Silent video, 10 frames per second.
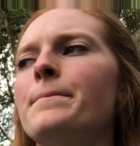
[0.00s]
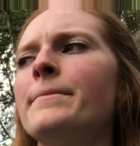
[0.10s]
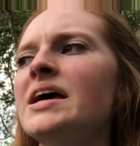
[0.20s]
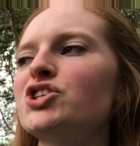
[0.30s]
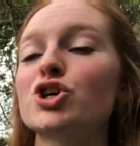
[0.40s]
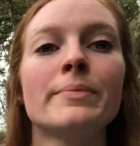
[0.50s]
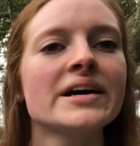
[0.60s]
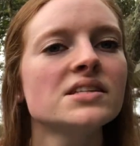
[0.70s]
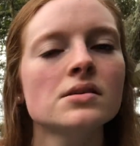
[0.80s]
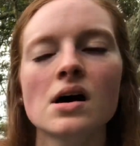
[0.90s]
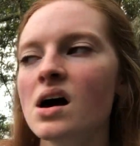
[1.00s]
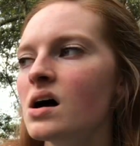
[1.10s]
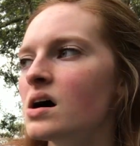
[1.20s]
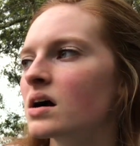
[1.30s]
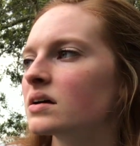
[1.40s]
Measure my
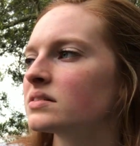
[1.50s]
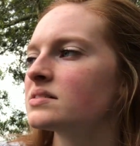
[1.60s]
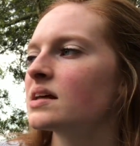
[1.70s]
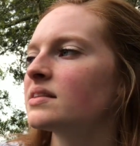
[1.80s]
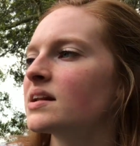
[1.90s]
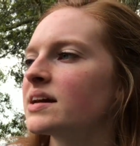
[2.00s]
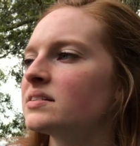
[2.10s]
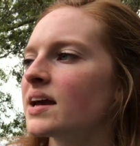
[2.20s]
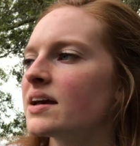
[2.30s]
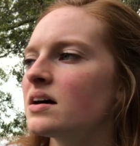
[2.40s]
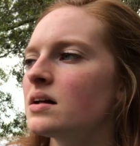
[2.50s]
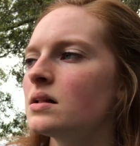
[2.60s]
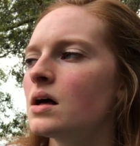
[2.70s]
song, said the nightingale.